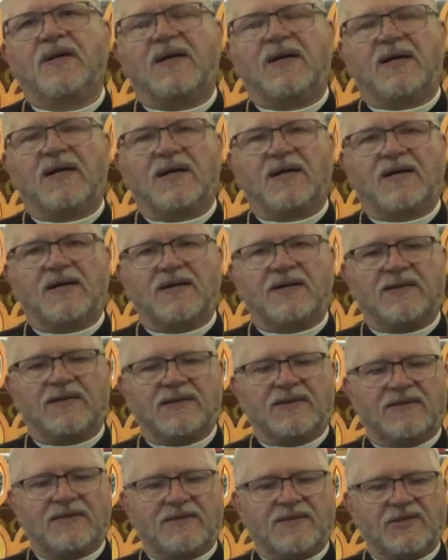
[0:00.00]

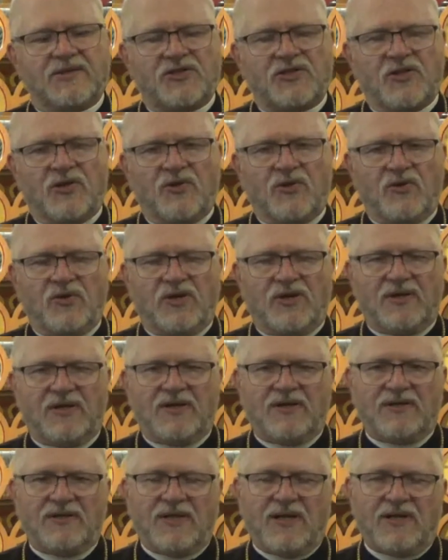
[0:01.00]
Uh, so
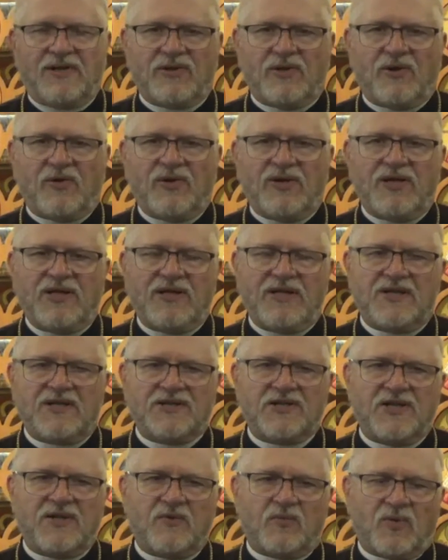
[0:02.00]
uh, not only
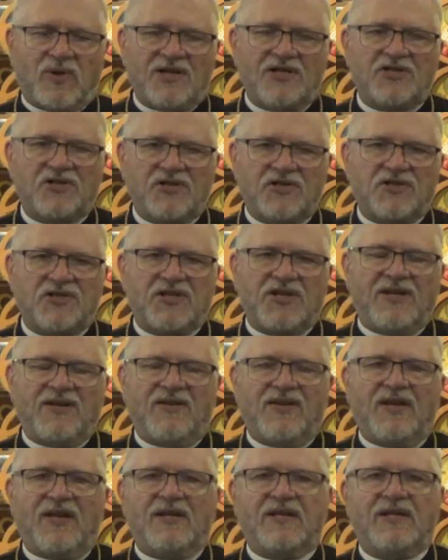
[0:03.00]
is he righteous
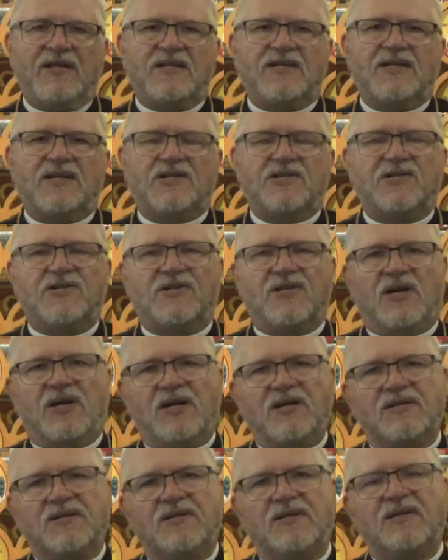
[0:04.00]
in that he does
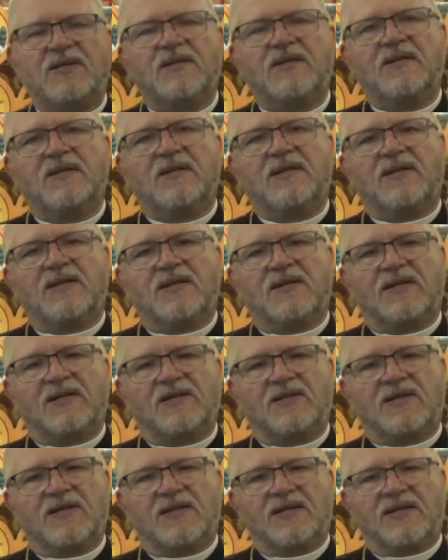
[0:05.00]
not uh,
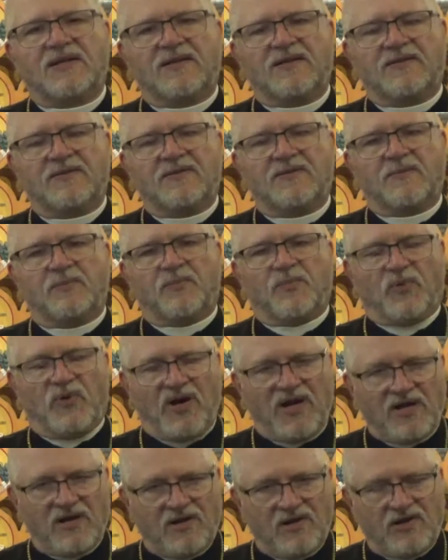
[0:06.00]
uh
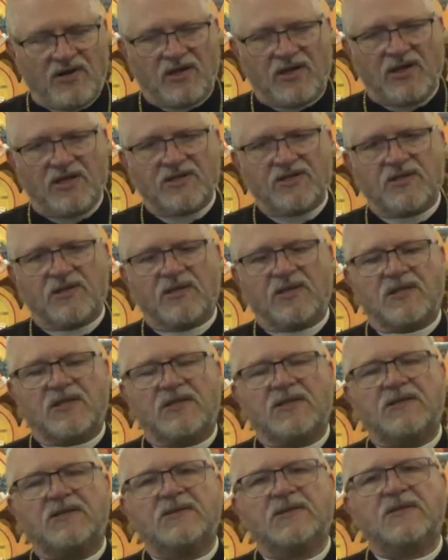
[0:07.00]
break God's
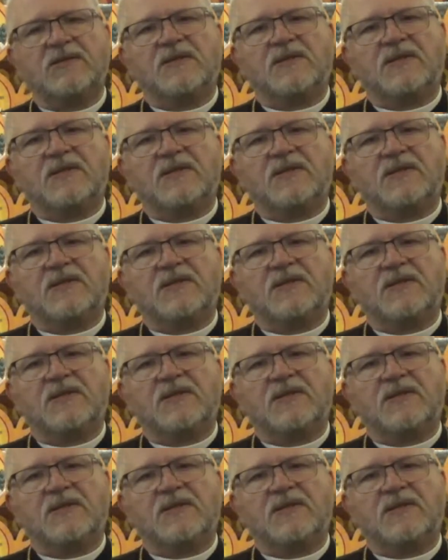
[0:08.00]
law,